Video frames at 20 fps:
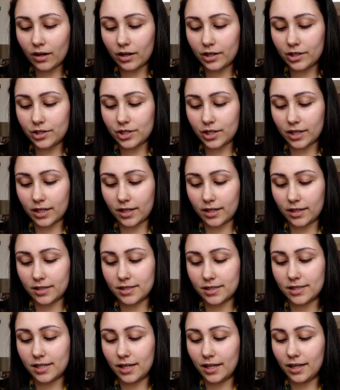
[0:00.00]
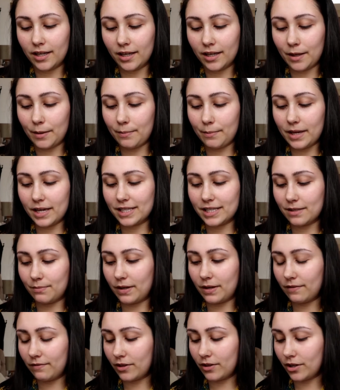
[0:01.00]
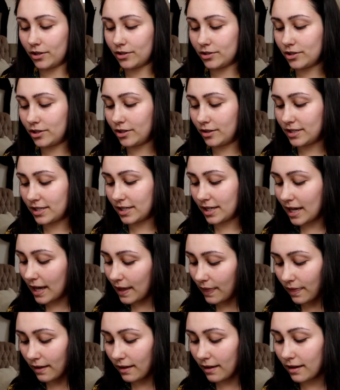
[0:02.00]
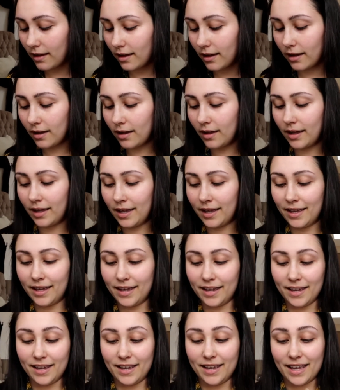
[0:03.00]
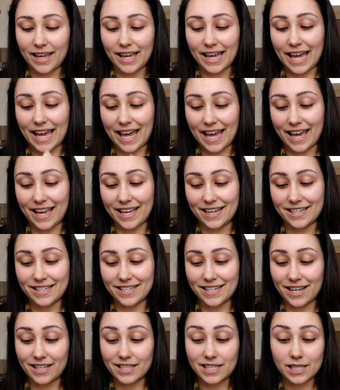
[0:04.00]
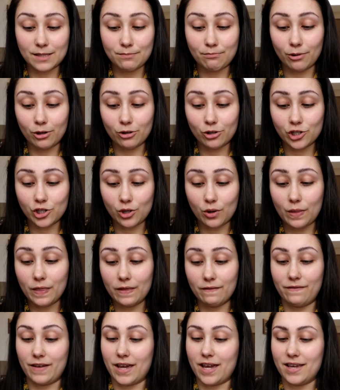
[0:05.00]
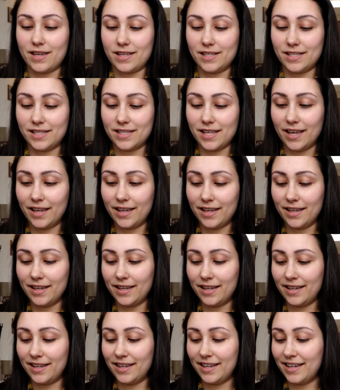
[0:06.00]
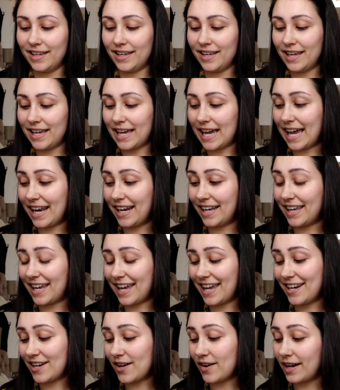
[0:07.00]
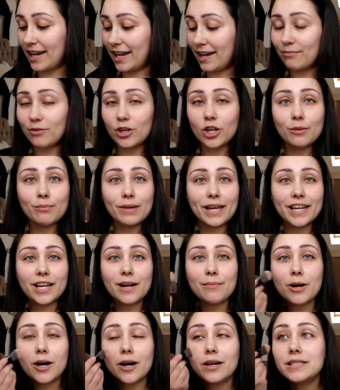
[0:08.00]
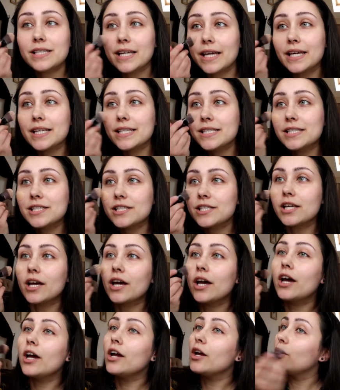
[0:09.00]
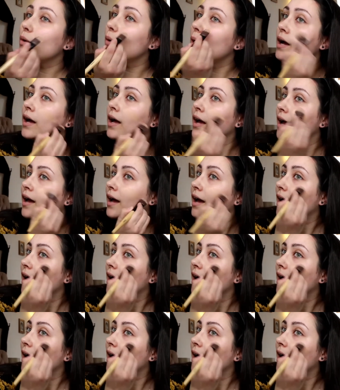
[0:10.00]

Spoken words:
I just mix a bit of those two together and splosh it on the face. And again, I am no makeup artist, so